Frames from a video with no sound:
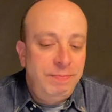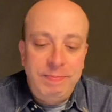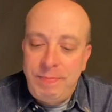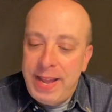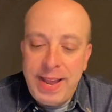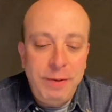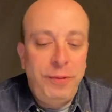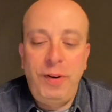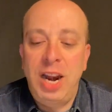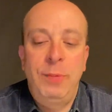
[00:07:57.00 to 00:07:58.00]
In
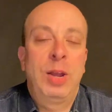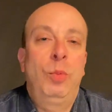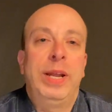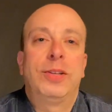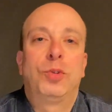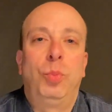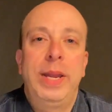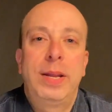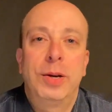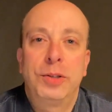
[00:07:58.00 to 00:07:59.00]
following weeks,
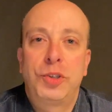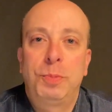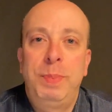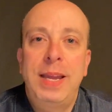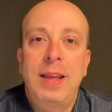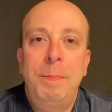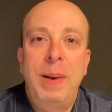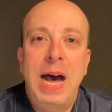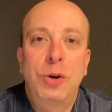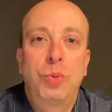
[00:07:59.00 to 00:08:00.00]
we could speak about